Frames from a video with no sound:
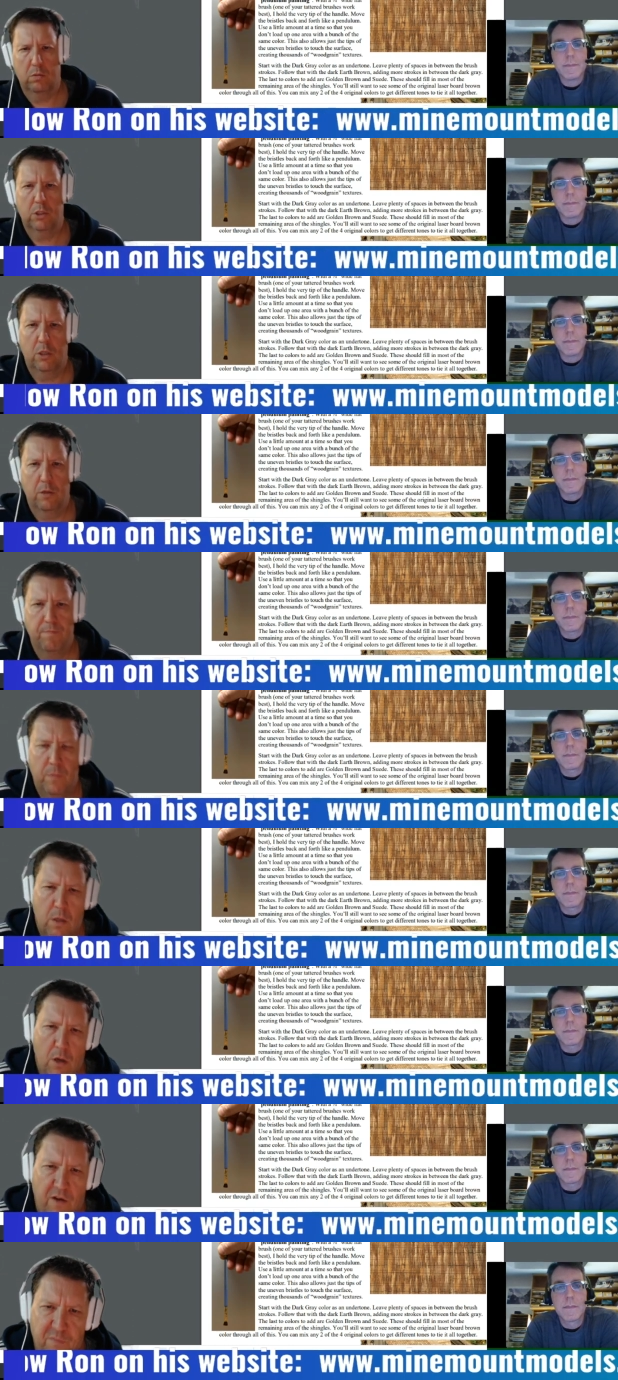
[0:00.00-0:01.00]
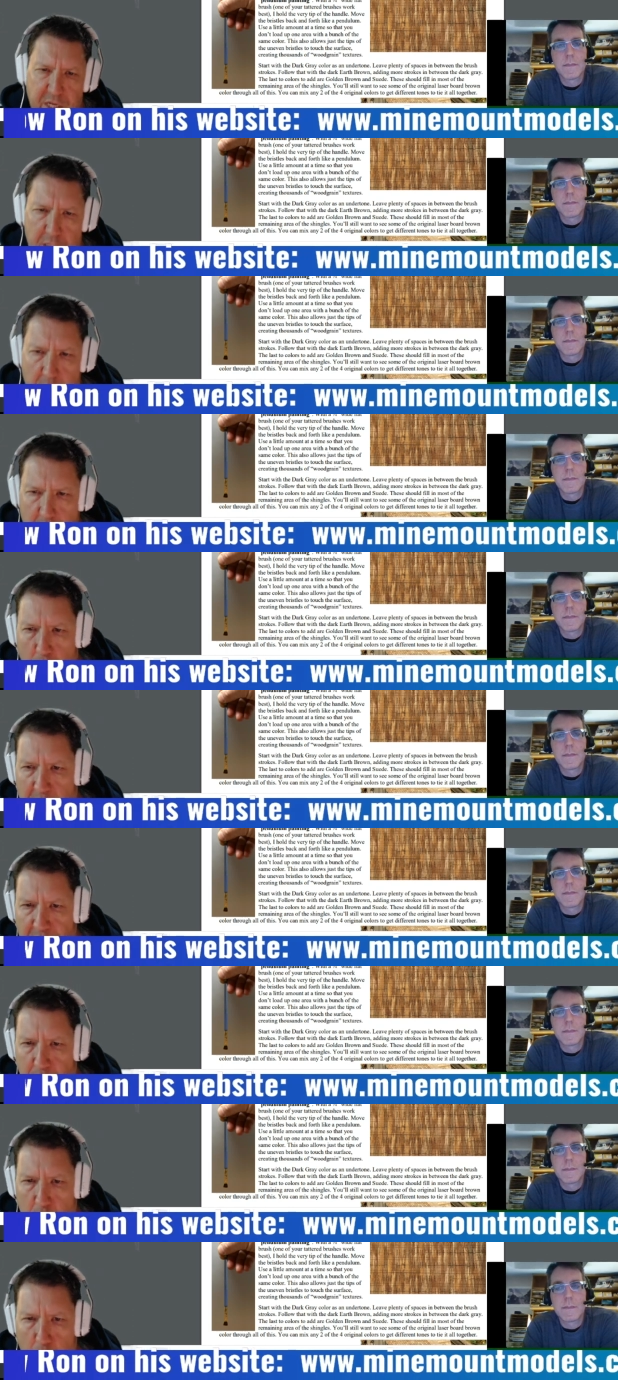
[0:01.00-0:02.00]
Speaker 1: So I haven't been to
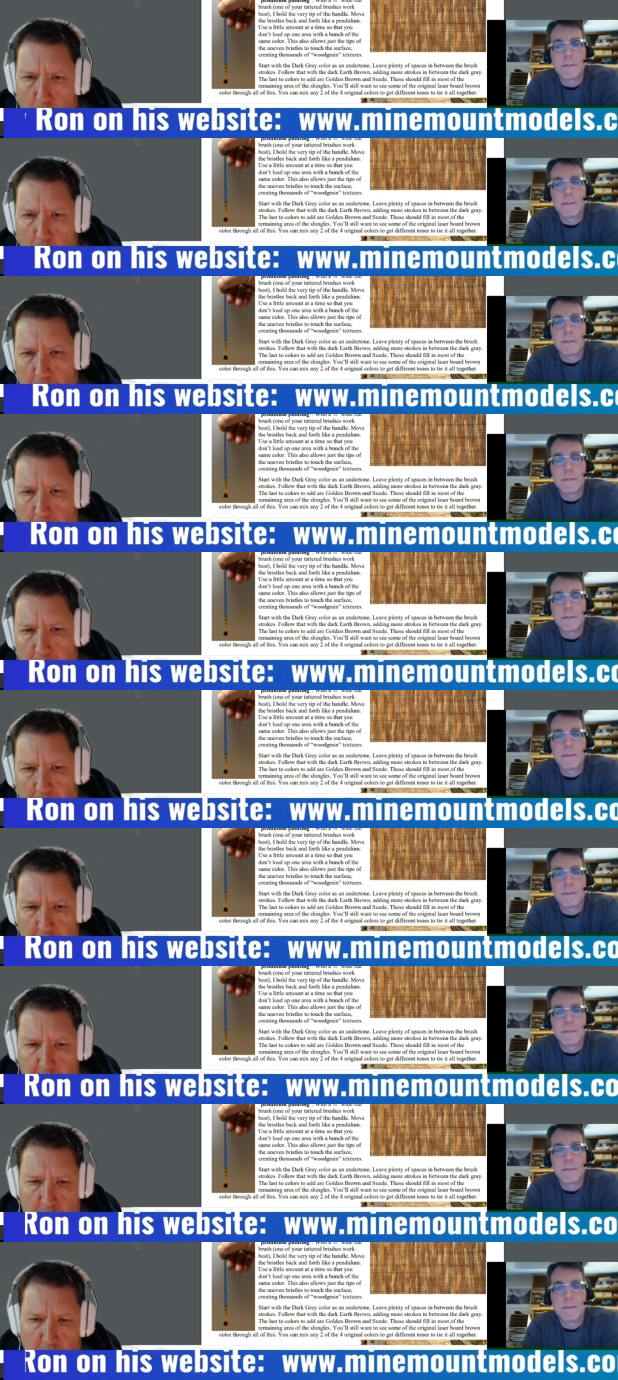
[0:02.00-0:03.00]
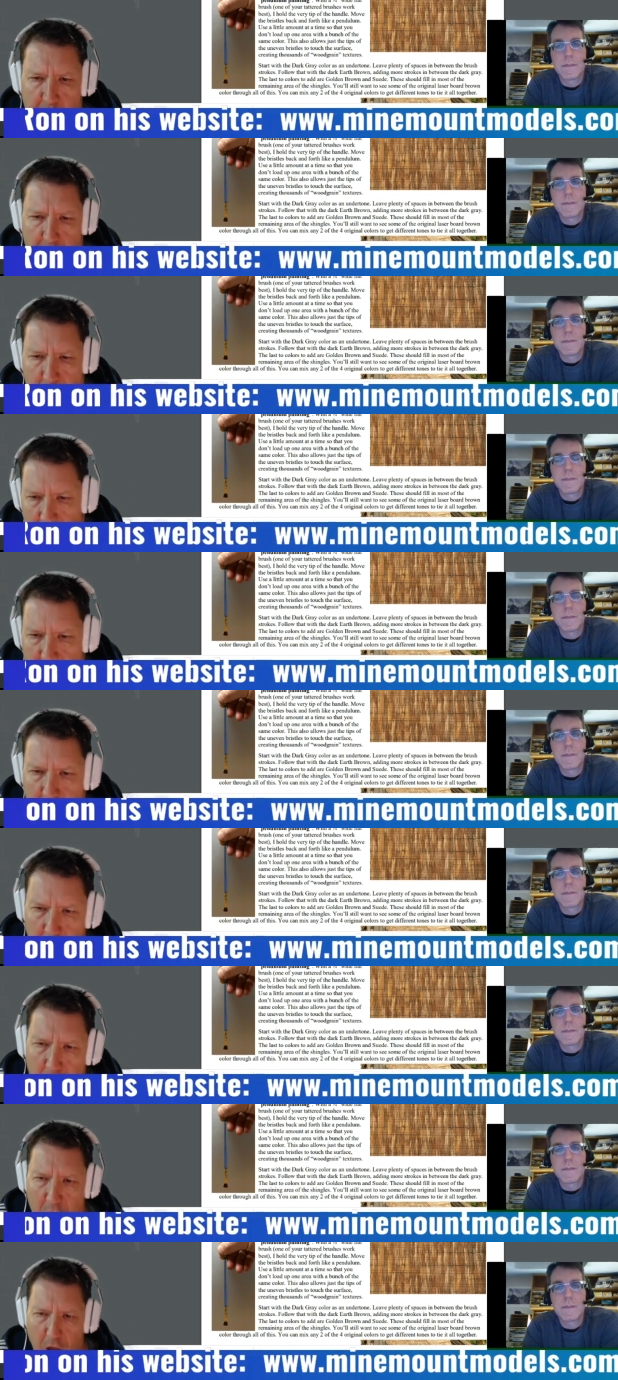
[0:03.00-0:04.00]
one for a little while, but it's got if
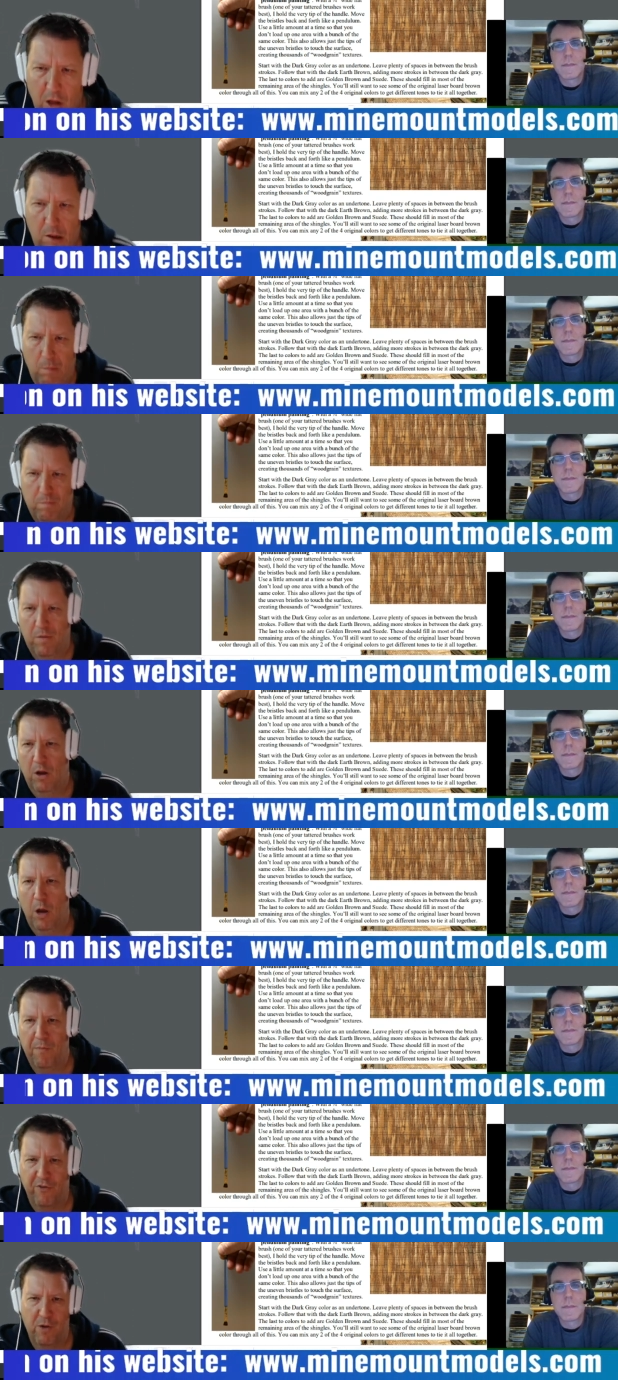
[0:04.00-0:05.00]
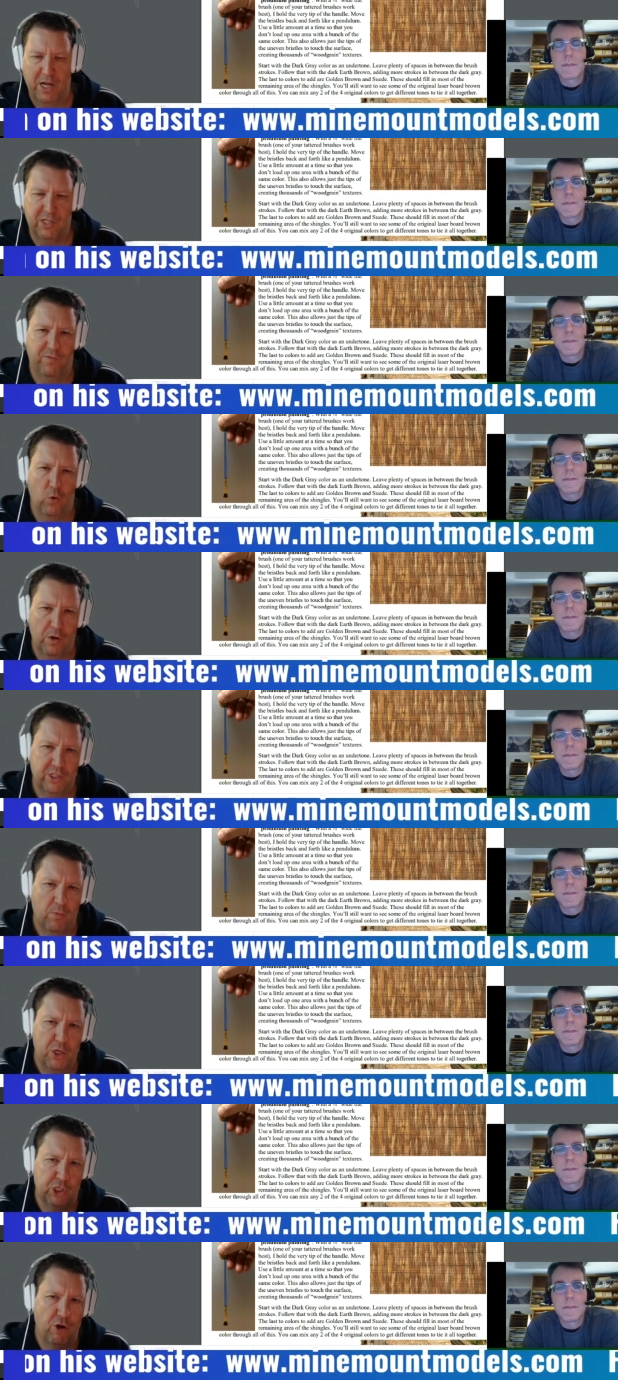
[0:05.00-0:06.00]
you. Can, I, I, I'm very much for
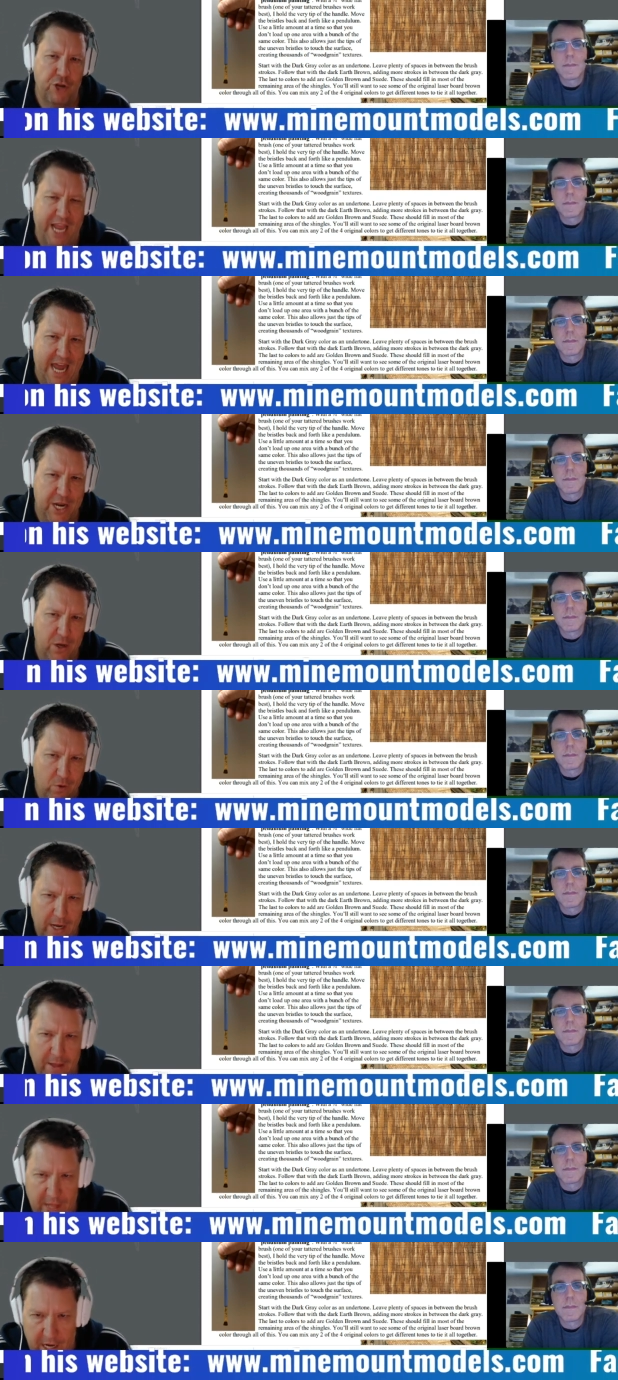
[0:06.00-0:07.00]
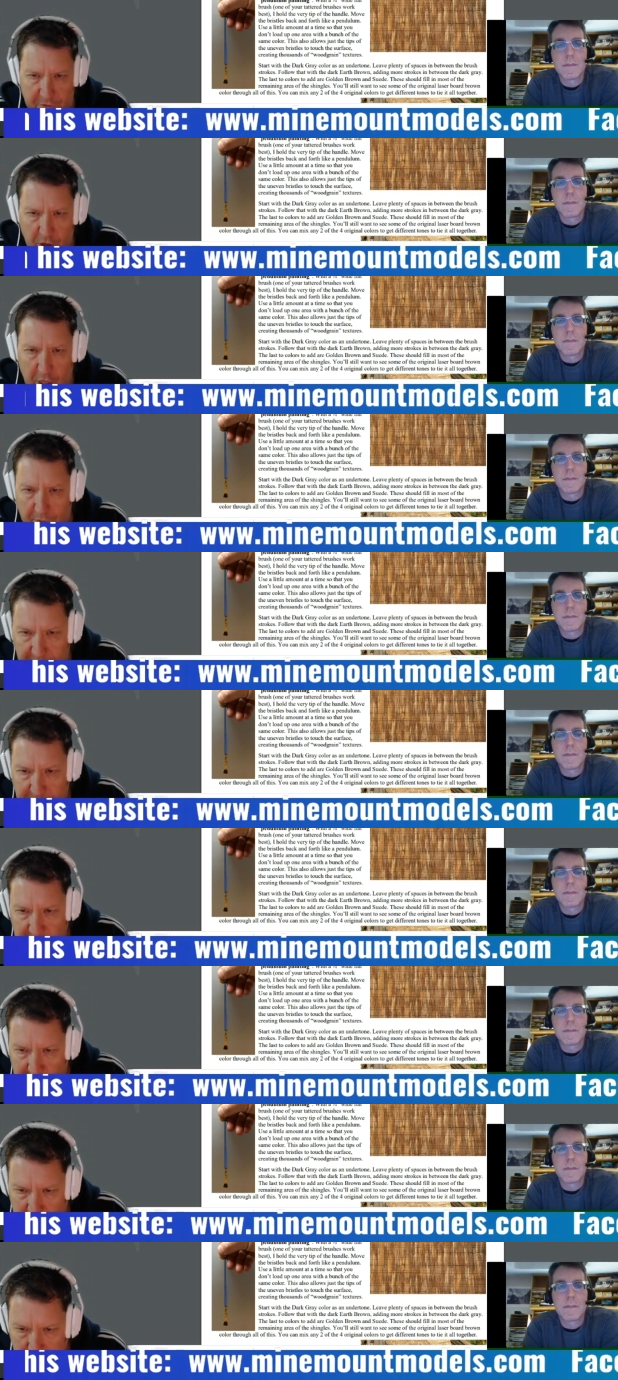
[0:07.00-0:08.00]
someone showing you how to do it, and then if you can
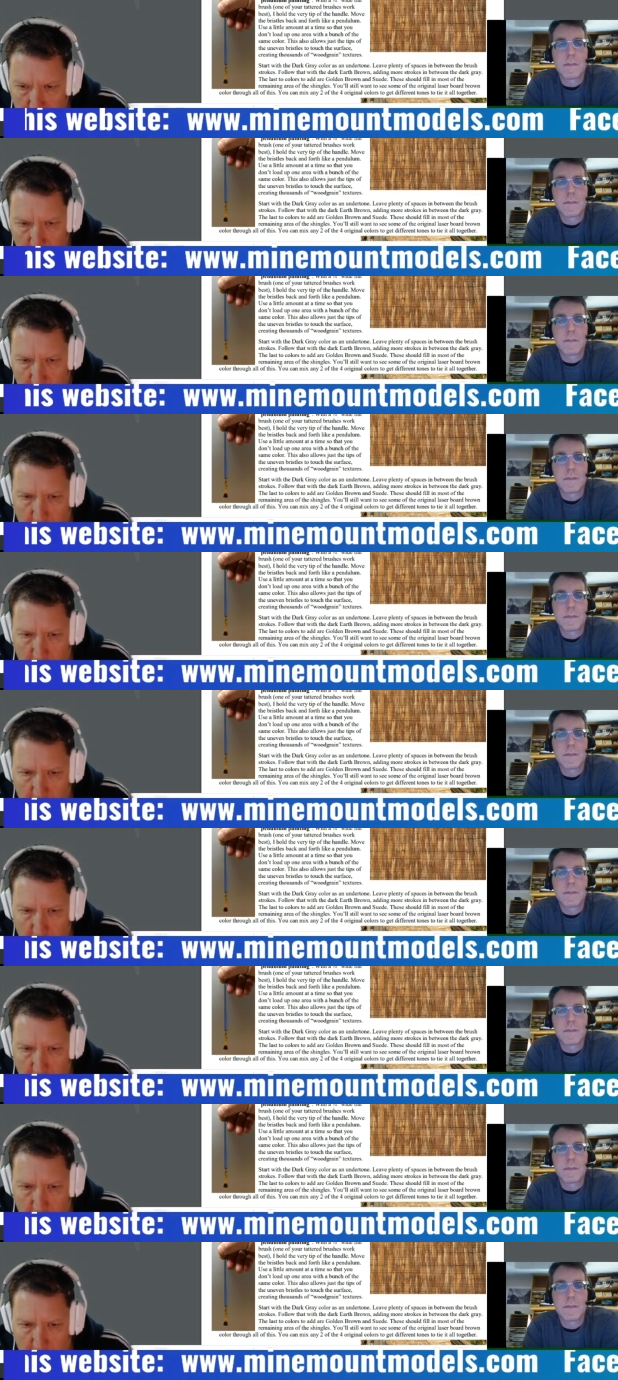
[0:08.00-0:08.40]
physically